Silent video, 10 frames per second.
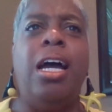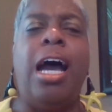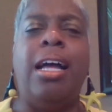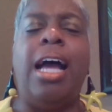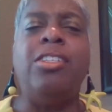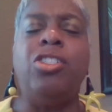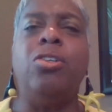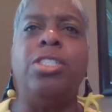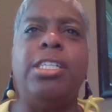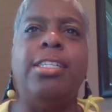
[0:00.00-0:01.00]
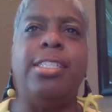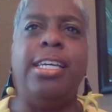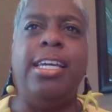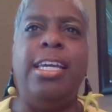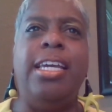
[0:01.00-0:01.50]
I chose
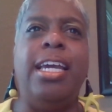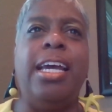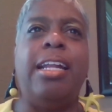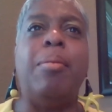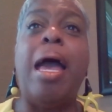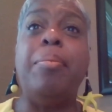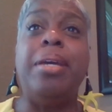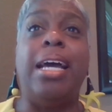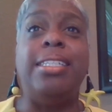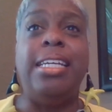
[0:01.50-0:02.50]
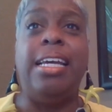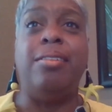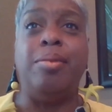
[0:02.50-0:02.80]
Tuskegee, and I'm happy I did